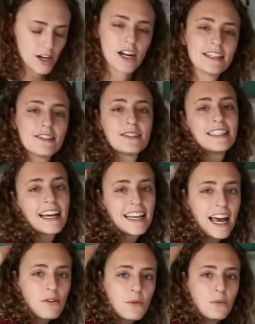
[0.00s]
crazy with
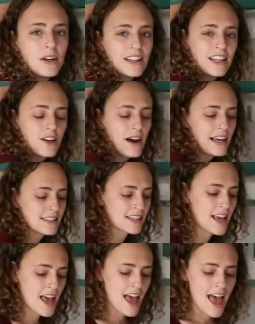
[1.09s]
secondhand when we were in the US
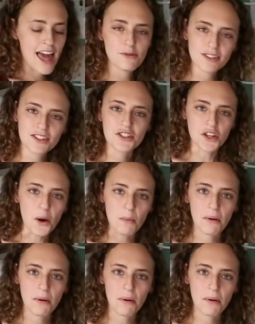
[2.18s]
and it was dope.